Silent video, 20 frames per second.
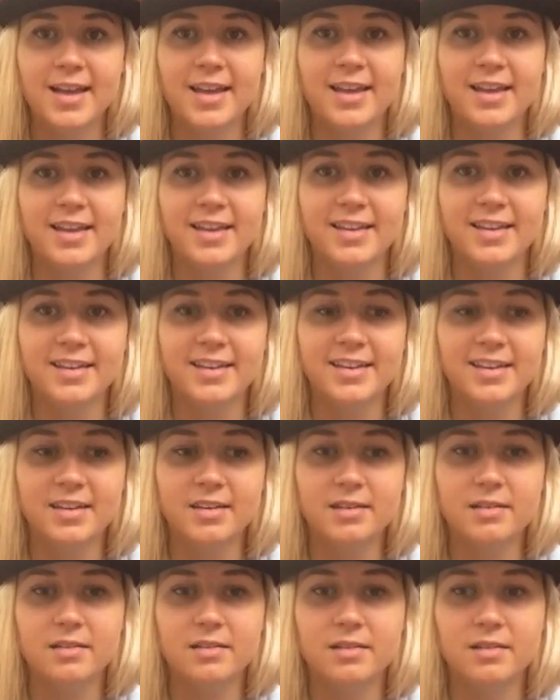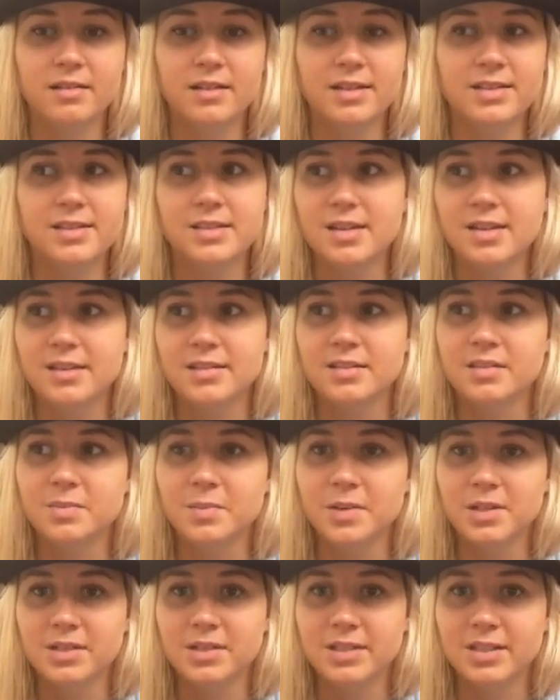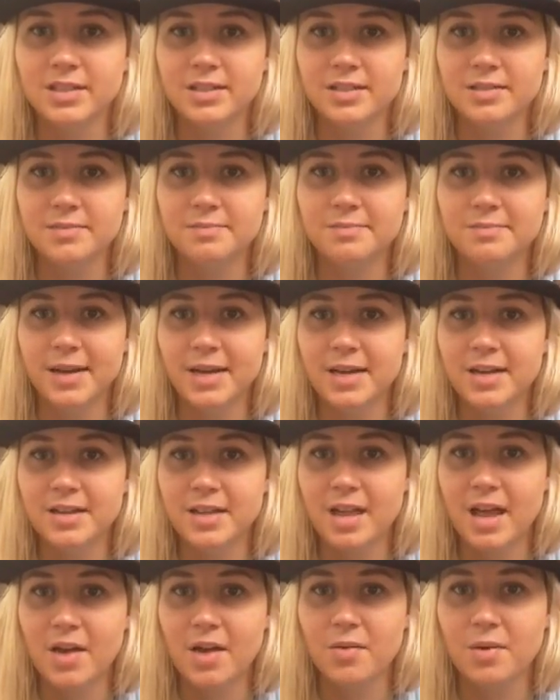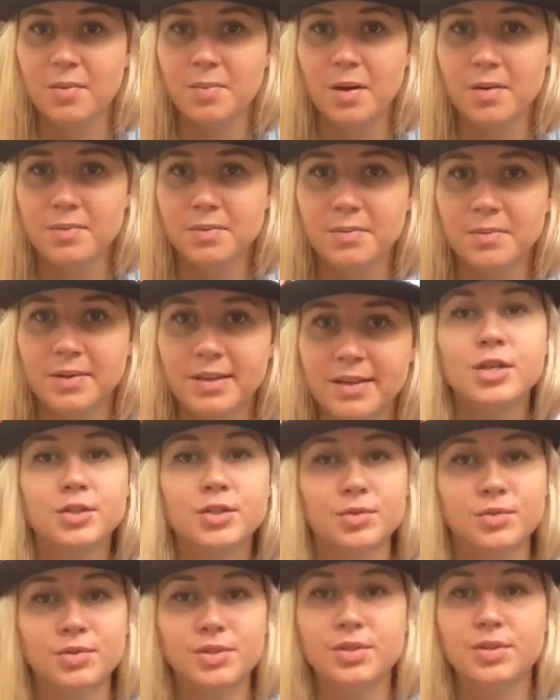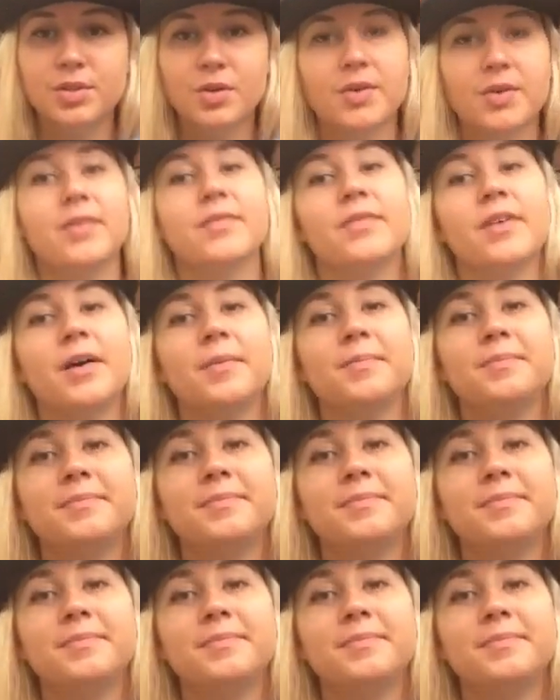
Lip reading: and it's not smart to bike on the highway probably. So just don't give up.